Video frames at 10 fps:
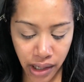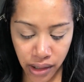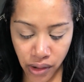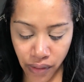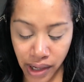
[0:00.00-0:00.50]

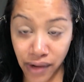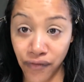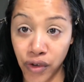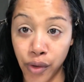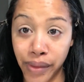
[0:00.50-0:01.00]
go ahead and
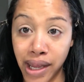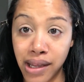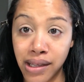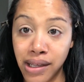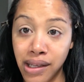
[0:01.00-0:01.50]
film that
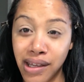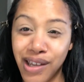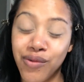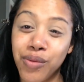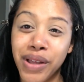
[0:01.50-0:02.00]

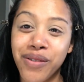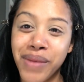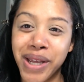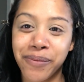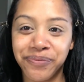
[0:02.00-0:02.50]
and we'll play with
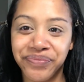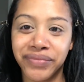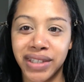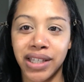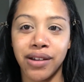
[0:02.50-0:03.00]
makeup.
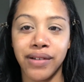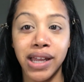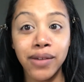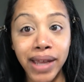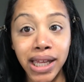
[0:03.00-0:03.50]
So
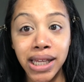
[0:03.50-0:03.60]
anyway,